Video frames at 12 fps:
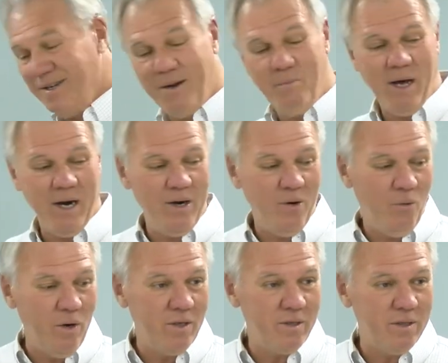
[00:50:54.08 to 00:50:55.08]
Does anybody
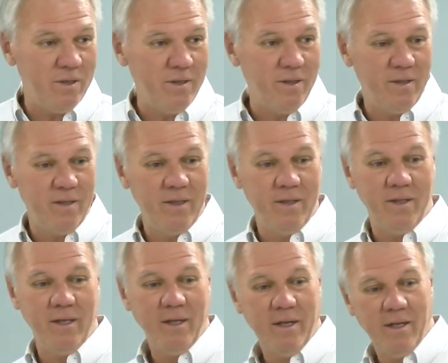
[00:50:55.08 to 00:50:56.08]
know what is
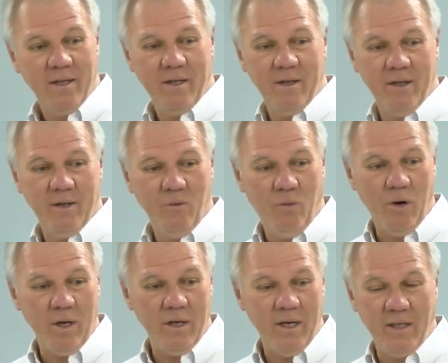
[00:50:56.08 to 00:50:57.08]

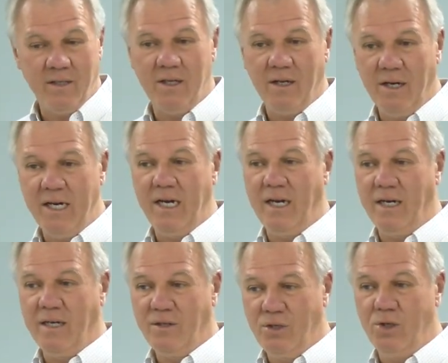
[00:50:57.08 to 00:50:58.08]
what is the
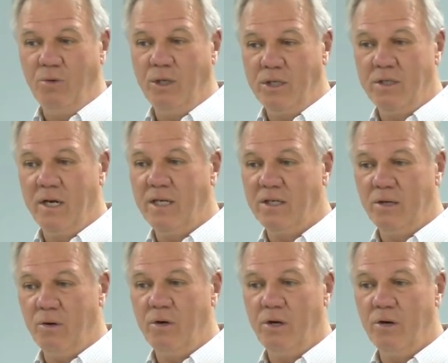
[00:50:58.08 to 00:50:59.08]
leading Jewish
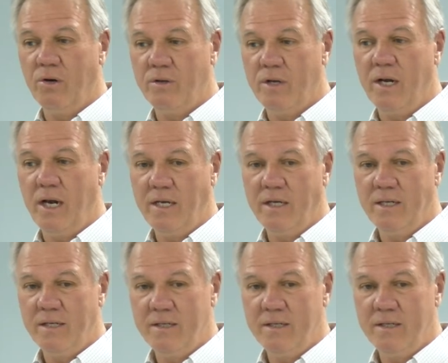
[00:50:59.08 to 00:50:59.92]
nation on the earth today?